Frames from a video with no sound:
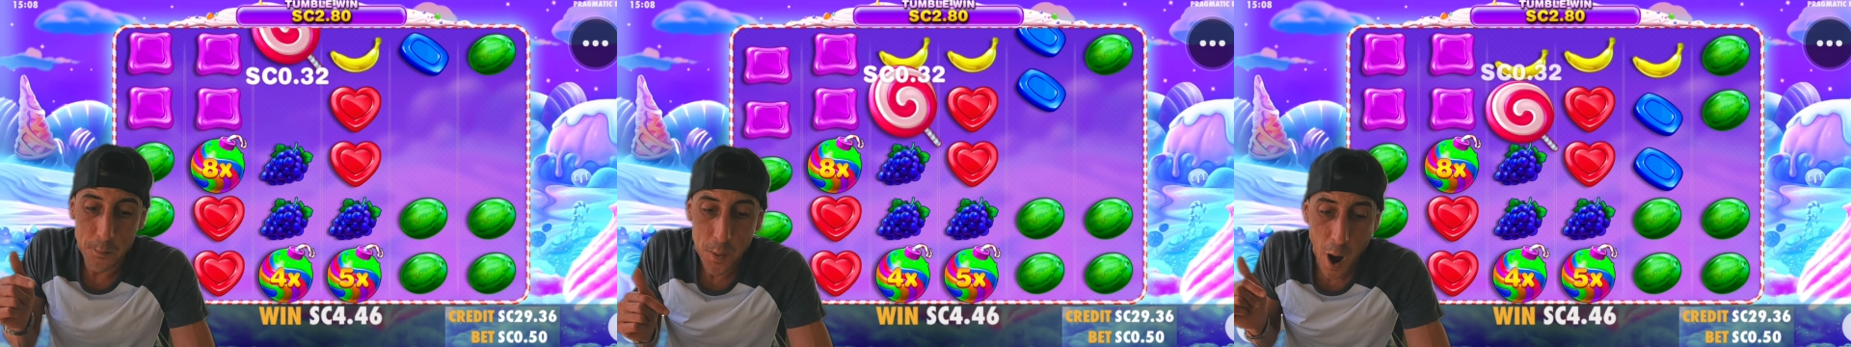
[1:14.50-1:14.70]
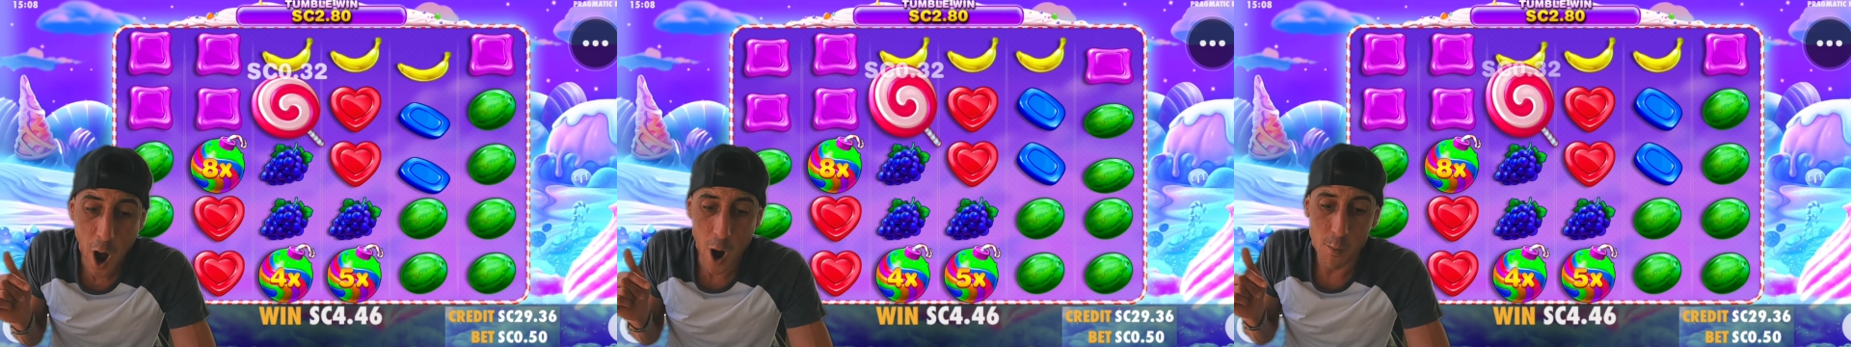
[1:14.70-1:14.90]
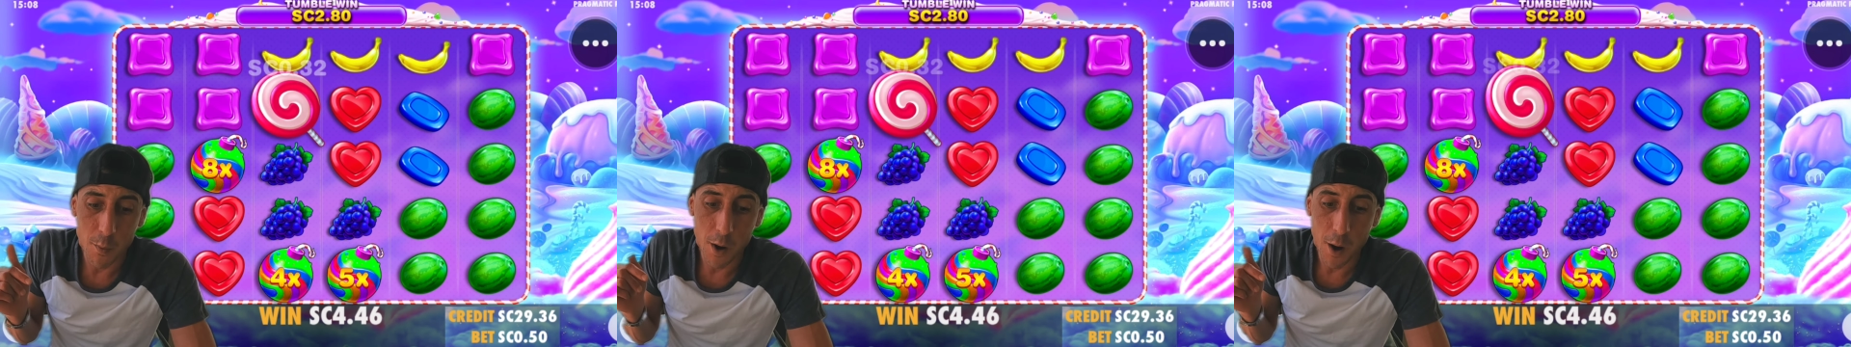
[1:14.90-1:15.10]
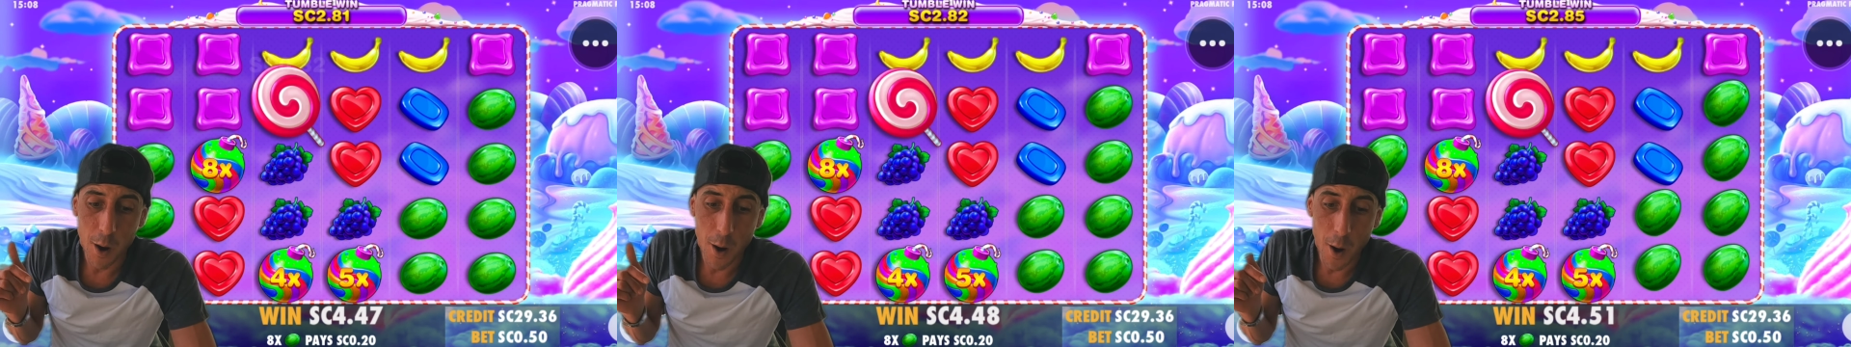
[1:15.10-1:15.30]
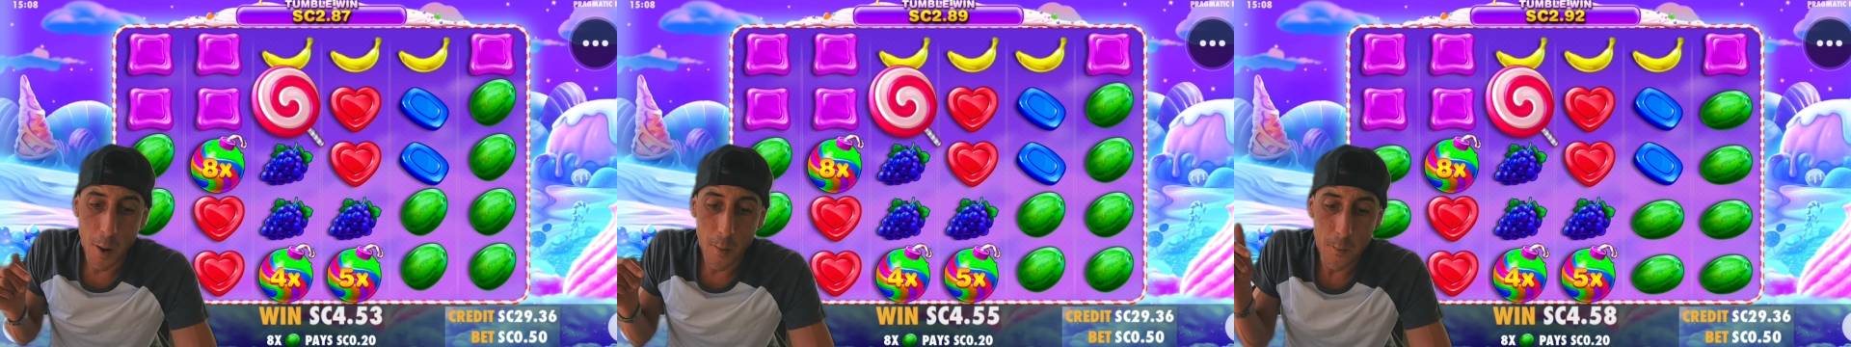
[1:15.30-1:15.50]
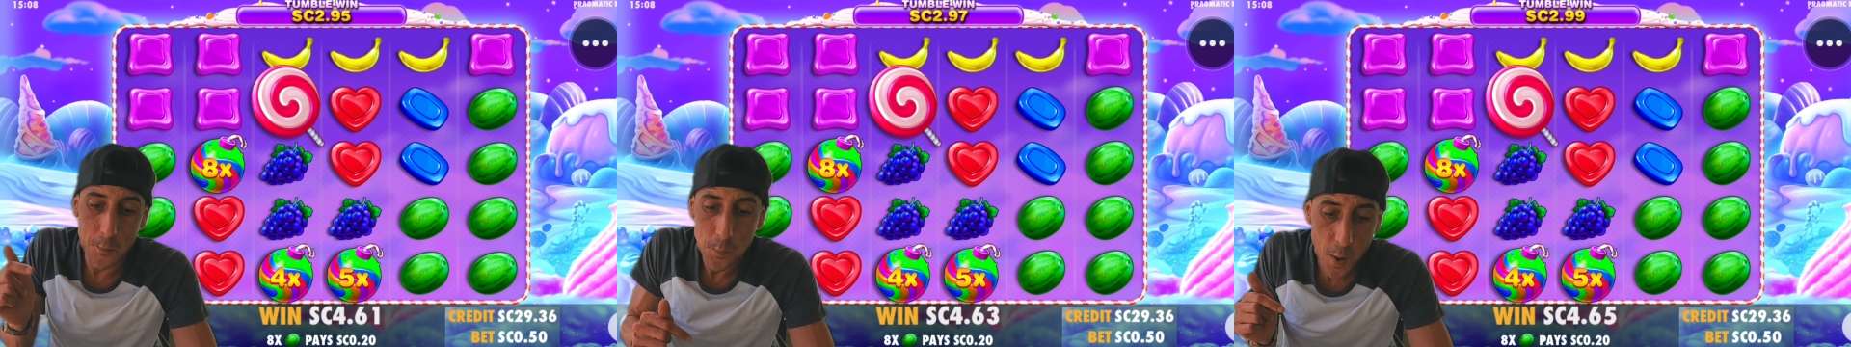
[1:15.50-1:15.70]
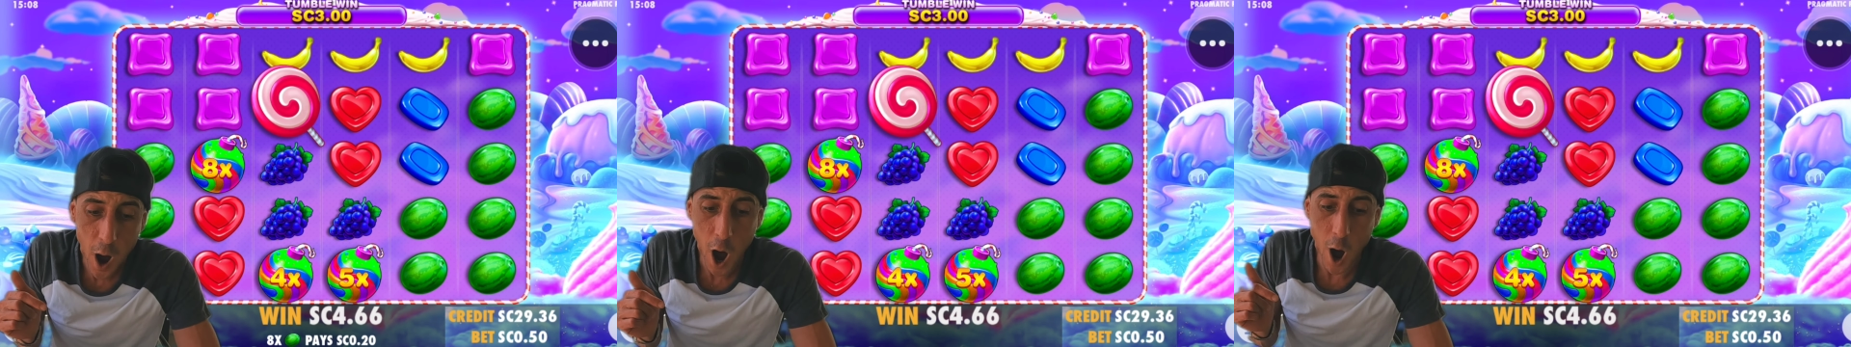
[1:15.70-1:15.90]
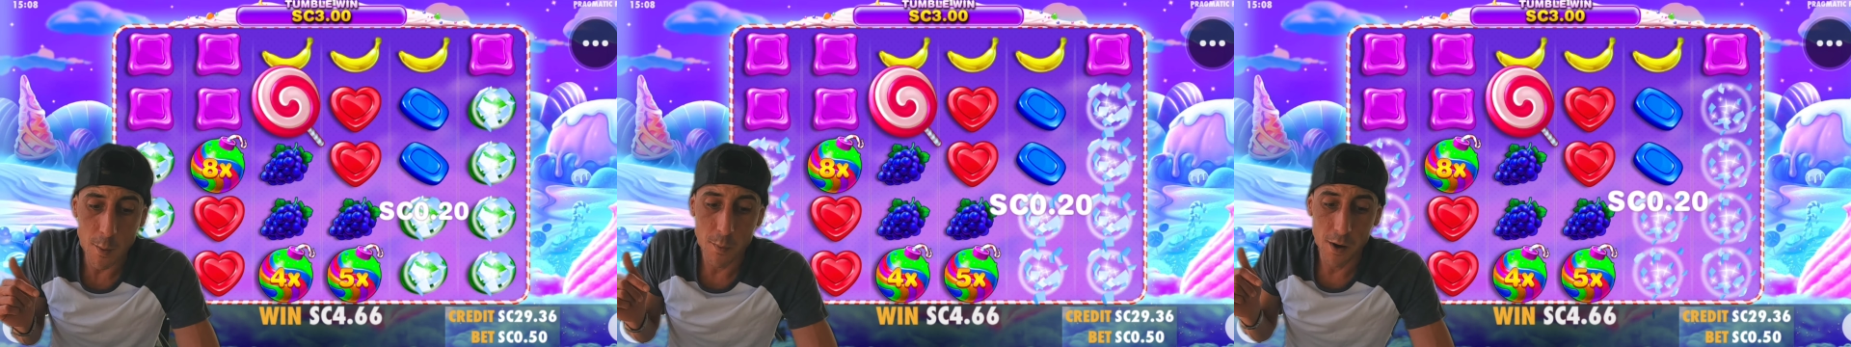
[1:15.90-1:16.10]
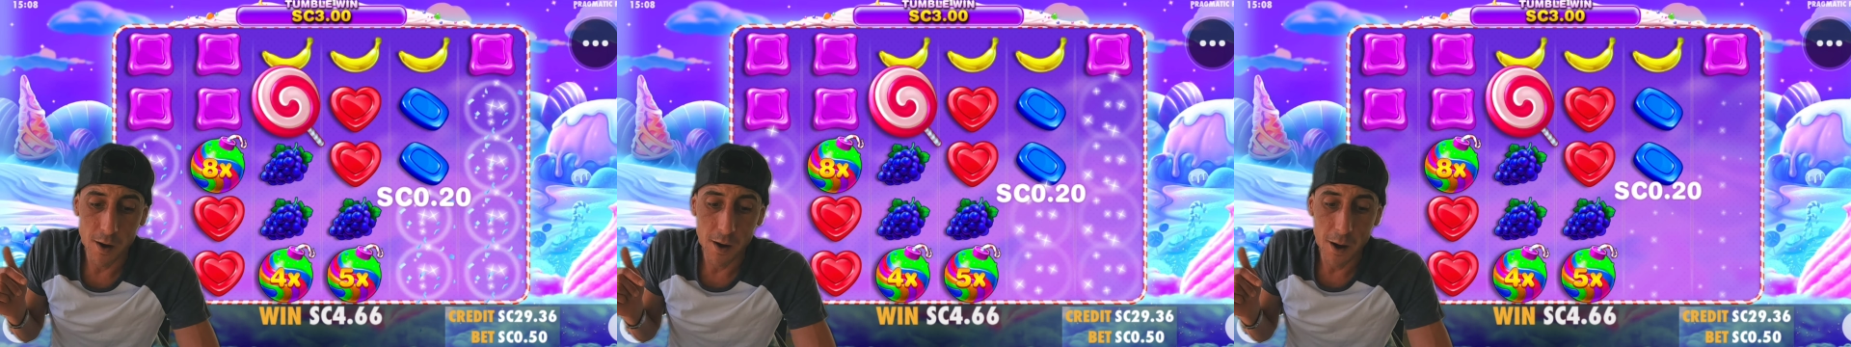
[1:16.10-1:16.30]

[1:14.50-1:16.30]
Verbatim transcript: Boom! Boom!